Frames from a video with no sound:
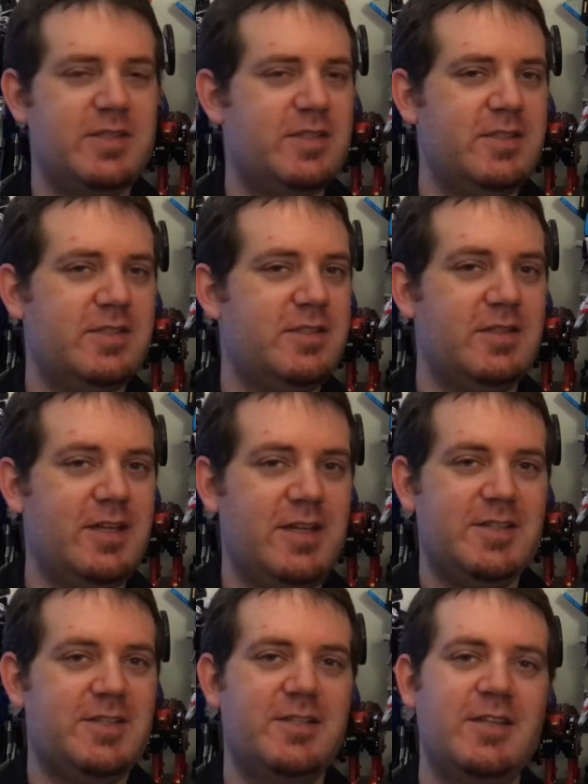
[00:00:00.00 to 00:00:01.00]
since the
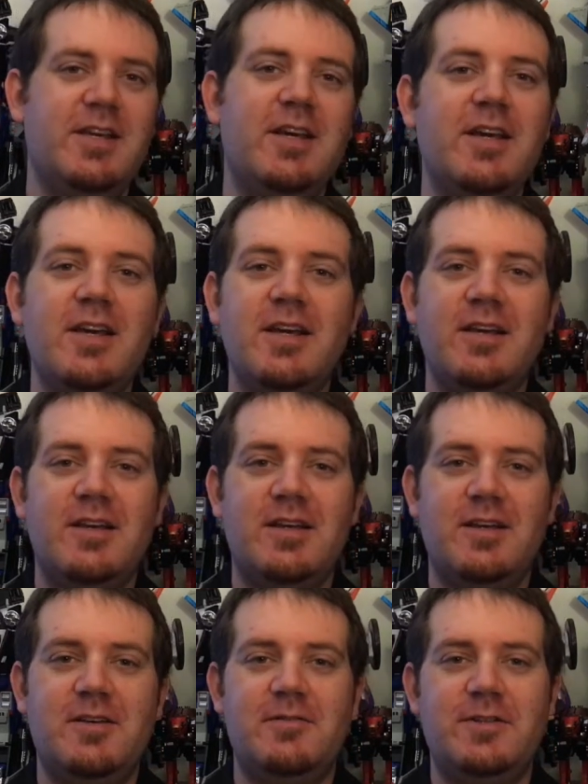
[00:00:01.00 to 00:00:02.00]
last
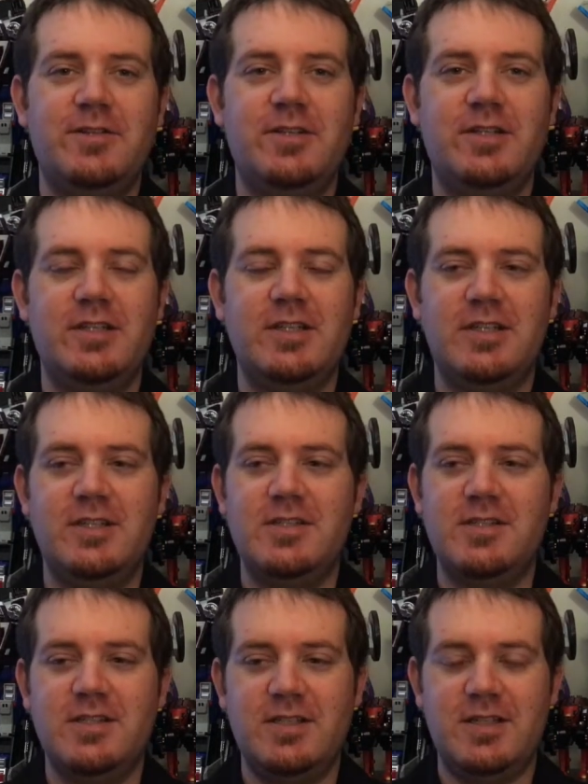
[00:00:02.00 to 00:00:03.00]
vlog. It's